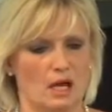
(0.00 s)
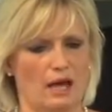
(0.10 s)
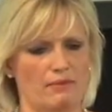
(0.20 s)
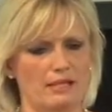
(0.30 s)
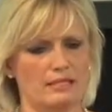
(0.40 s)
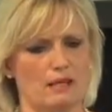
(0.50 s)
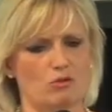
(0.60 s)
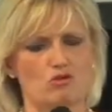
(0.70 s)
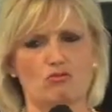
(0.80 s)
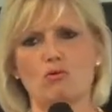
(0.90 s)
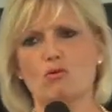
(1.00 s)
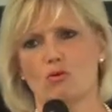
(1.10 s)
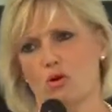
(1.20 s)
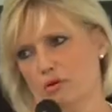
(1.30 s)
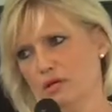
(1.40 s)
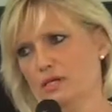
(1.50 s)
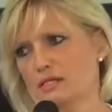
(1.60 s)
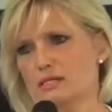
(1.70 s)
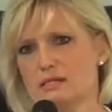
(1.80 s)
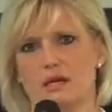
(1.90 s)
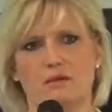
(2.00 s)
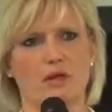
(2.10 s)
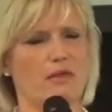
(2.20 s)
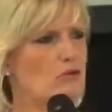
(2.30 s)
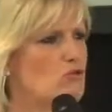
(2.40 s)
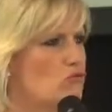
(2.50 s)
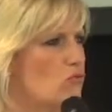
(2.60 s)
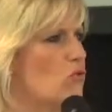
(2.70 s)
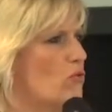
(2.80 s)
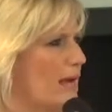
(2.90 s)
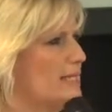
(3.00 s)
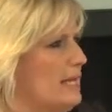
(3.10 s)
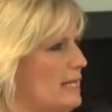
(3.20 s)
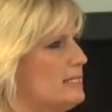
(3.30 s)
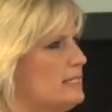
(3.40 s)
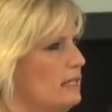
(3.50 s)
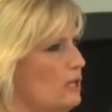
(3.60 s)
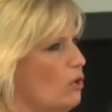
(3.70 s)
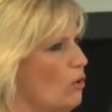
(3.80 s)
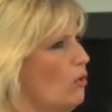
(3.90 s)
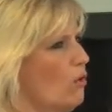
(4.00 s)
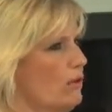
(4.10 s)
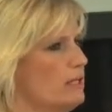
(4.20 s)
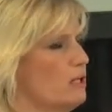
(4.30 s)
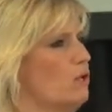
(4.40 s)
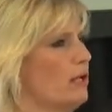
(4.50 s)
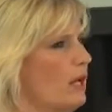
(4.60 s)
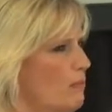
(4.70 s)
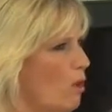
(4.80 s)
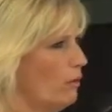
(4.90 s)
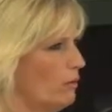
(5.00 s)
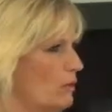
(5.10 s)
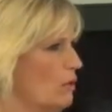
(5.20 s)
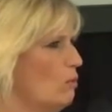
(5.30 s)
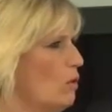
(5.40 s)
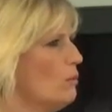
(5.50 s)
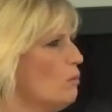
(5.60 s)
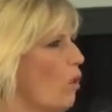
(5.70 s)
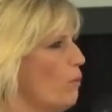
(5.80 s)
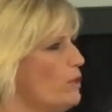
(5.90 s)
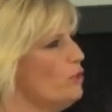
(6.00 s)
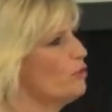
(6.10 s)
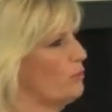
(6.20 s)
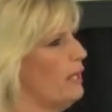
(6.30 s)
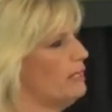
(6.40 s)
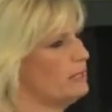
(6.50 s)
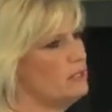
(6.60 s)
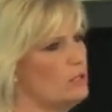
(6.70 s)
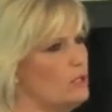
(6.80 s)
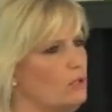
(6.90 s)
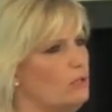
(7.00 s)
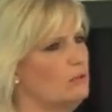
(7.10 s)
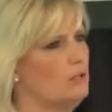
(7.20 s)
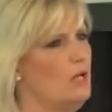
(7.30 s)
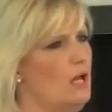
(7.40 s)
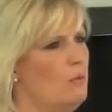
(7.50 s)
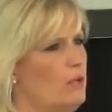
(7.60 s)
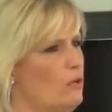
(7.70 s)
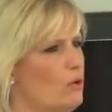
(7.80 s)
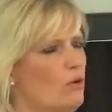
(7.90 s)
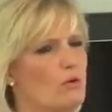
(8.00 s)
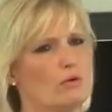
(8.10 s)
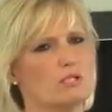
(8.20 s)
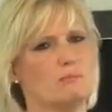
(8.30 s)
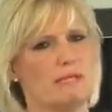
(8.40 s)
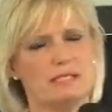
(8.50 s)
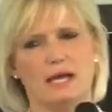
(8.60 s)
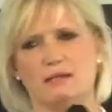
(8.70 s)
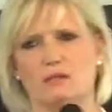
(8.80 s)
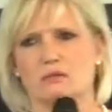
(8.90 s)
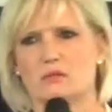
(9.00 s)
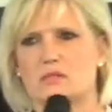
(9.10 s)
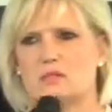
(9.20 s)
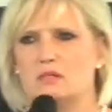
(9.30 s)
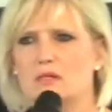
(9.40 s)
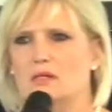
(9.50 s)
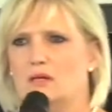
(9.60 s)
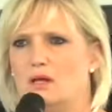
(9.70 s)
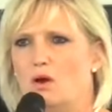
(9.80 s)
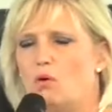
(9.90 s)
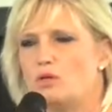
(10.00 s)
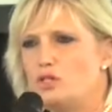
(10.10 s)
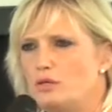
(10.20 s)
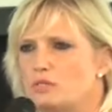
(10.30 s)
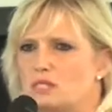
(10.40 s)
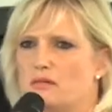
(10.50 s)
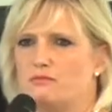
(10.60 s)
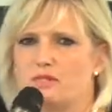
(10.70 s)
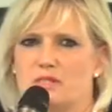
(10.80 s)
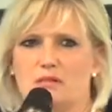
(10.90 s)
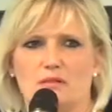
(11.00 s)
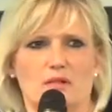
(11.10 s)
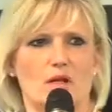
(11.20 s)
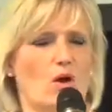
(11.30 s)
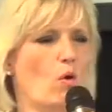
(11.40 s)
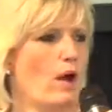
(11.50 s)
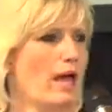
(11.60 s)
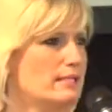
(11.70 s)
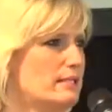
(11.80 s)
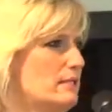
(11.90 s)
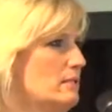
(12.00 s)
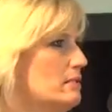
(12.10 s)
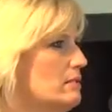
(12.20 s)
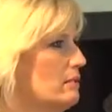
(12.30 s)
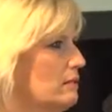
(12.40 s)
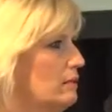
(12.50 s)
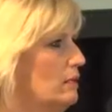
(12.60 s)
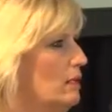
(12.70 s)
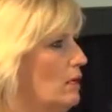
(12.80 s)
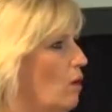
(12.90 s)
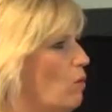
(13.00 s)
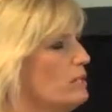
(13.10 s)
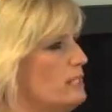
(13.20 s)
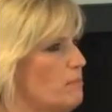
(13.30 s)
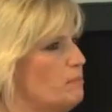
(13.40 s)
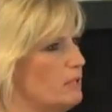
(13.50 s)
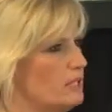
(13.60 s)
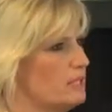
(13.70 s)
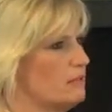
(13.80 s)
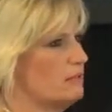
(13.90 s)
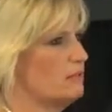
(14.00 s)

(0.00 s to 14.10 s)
And there's that draw on us, that draw, that destiny call that's calling, come on. What were you created to do? Were you called to be Daniel's or Joseph's or Esther's or Deborah's?